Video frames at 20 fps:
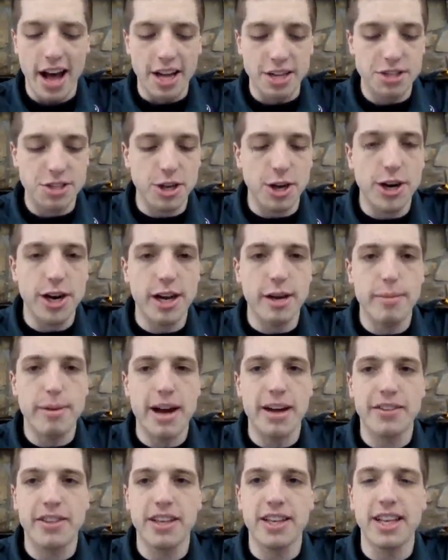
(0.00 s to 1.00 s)
Sorry
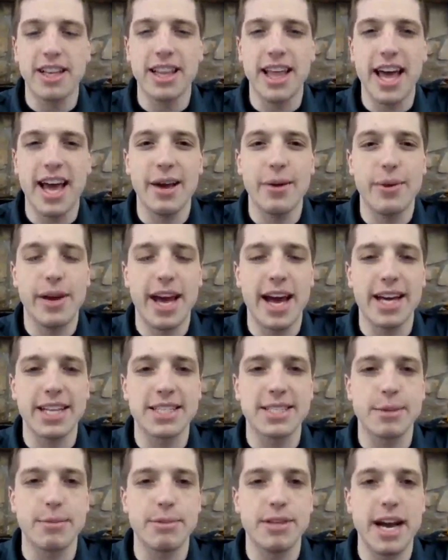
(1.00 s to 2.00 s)
about the delay. We had
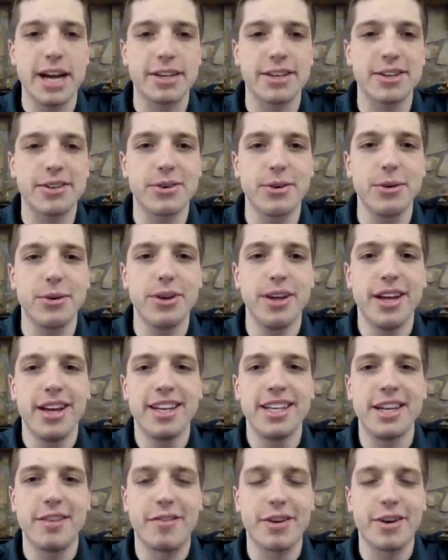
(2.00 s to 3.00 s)
some technical
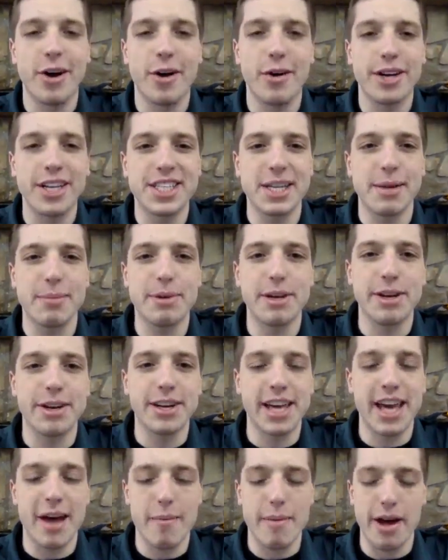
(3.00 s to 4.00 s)
difficulties up here
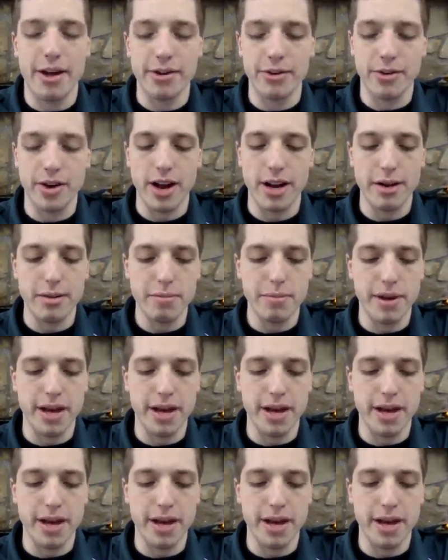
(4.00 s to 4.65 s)
at Camp Mountain Run,